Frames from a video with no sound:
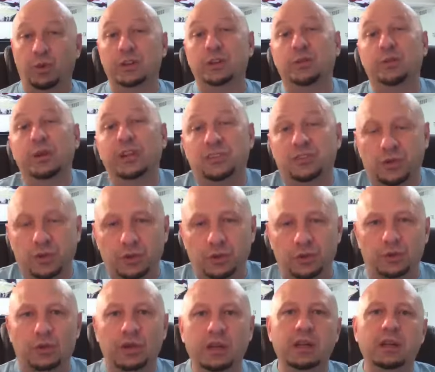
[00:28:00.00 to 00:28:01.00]
we
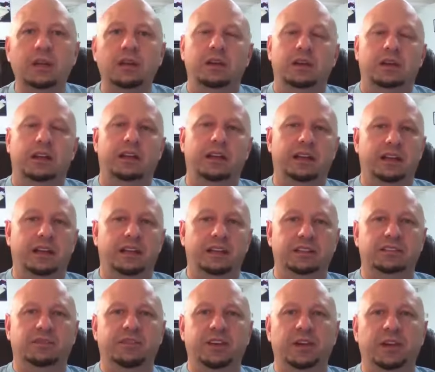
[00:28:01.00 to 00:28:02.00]
do? And it,
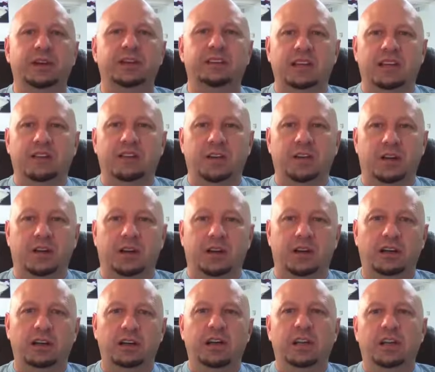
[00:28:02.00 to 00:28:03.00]
it's very
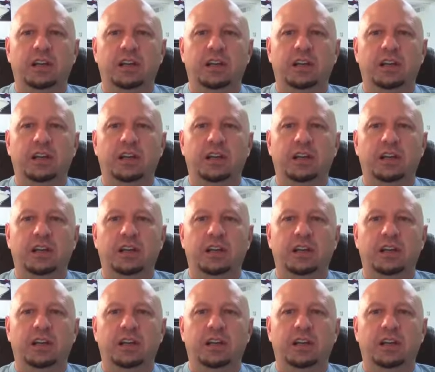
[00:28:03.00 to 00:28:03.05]
difficult.